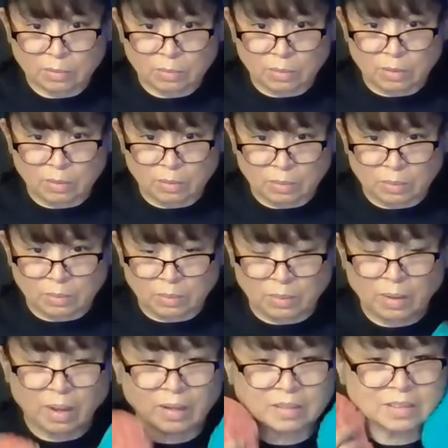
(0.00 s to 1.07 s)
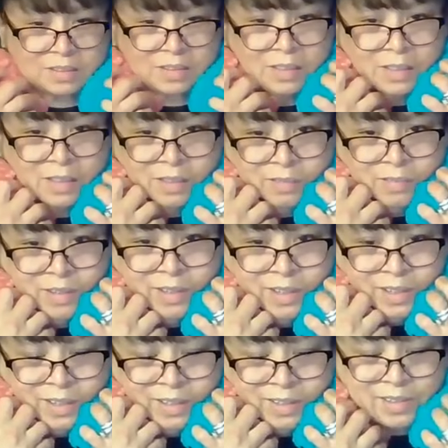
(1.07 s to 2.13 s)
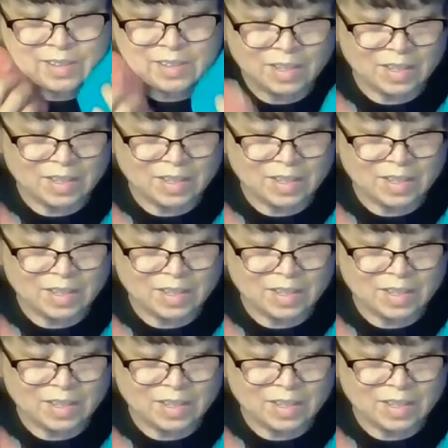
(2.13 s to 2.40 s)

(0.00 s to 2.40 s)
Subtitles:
I just love these.